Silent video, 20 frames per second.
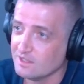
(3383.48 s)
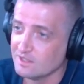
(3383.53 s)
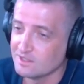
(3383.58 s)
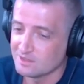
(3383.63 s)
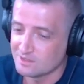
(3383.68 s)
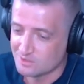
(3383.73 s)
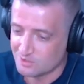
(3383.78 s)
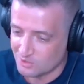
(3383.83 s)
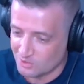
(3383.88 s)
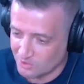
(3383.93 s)

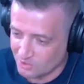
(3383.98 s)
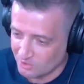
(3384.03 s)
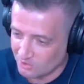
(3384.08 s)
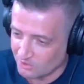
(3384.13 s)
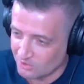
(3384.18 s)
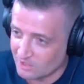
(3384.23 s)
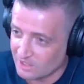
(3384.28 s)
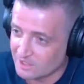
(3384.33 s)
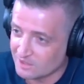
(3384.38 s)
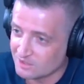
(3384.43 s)

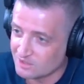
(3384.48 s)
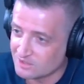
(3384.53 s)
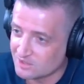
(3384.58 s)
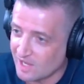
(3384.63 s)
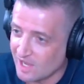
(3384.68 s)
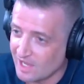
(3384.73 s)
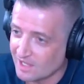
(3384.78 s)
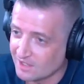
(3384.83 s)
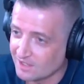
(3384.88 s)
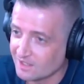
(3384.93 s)
secure in your
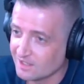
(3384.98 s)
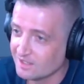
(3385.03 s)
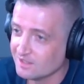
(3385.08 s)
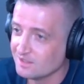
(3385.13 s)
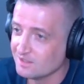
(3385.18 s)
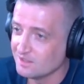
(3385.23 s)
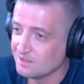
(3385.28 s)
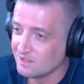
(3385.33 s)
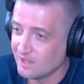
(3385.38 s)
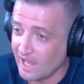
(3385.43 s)
data,
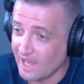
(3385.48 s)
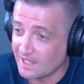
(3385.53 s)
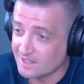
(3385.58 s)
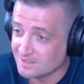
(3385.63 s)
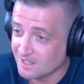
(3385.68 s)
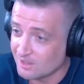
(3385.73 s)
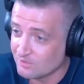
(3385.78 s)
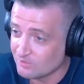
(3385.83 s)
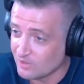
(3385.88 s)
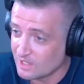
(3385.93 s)

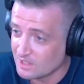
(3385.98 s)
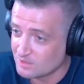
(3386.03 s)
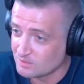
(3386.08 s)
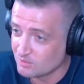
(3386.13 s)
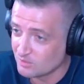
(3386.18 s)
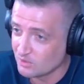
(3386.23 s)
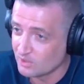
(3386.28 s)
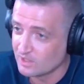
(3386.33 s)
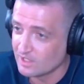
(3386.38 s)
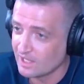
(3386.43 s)

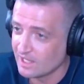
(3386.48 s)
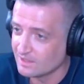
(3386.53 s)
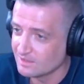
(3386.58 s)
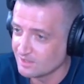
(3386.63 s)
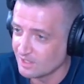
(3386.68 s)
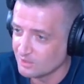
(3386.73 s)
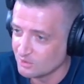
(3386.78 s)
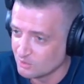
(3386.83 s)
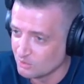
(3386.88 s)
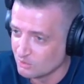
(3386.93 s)
anti-Facebook,
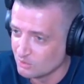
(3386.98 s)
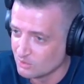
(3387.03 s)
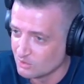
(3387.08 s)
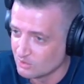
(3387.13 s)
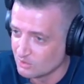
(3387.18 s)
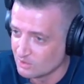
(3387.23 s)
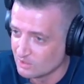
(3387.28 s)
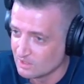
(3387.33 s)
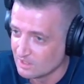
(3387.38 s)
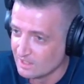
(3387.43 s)

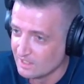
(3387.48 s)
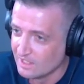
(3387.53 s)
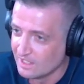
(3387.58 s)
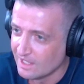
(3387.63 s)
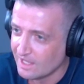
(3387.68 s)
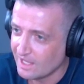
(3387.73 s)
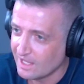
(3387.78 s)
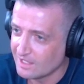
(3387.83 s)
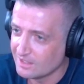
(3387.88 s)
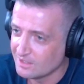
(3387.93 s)
anti-Google.
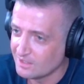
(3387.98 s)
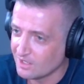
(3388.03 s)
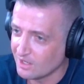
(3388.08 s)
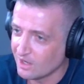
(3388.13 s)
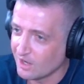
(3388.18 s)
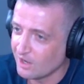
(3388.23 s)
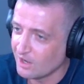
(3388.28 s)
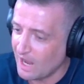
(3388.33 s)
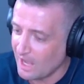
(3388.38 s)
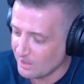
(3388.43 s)
And
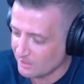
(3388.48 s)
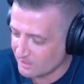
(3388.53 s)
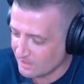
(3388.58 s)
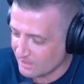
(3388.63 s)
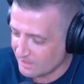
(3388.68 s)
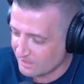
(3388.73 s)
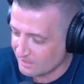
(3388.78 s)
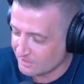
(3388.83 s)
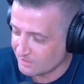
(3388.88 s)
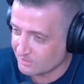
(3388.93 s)
how do
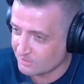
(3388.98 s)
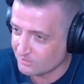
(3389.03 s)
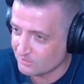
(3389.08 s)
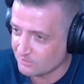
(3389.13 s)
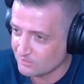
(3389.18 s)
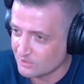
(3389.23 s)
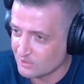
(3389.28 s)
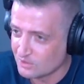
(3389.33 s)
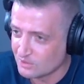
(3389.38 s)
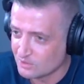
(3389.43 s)
they
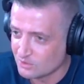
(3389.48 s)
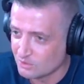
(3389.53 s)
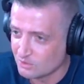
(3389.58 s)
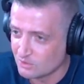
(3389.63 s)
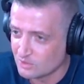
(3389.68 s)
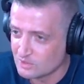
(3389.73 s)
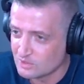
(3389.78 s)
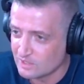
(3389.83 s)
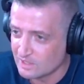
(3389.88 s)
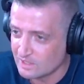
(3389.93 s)
feel
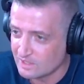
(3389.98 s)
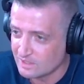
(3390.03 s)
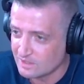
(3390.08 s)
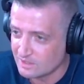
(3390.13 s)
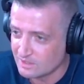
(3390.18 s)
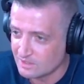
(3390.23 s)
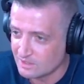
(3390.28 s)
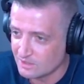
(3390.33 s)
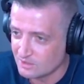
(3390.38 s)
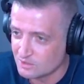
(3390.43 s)
towards
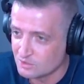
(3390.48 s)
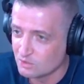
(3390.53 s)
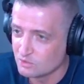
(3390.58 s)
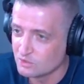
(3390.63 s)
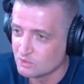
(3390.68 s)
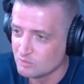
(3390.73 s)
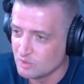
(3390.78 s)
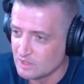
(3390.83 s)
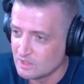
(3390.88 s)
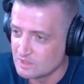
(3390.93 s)

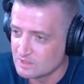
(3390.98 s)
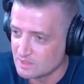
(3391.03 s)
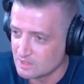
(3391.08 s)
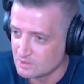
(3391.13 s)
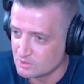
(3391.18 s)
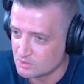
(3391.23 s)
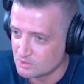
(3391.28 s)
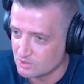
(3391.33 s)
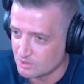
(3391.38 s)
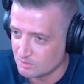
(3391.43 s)
social media
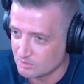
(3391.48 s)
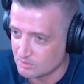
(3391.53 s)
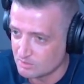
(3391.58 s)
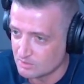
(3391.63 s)
censorship?